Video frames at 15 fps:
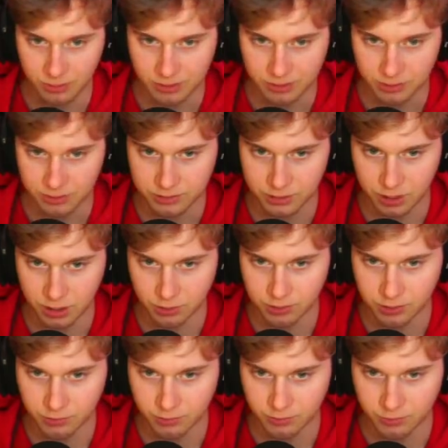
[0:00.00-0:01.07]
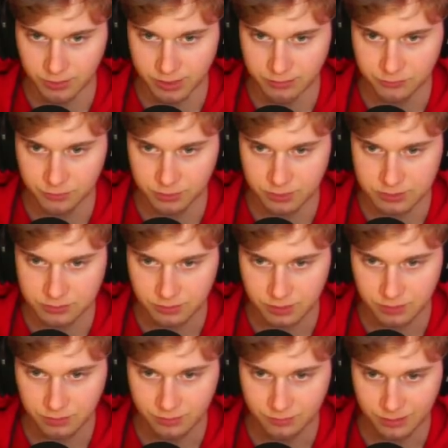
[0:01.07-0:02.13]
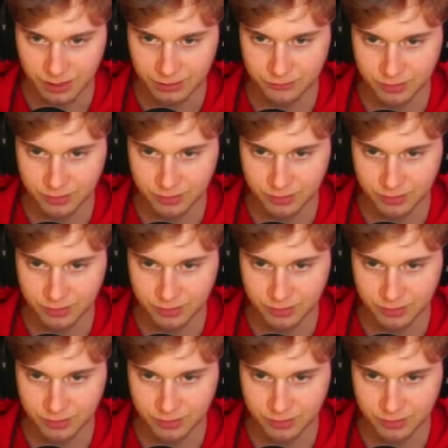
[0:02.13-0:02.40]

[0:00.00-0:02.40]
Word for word: my god. No, no, no. Right in front of us. Right in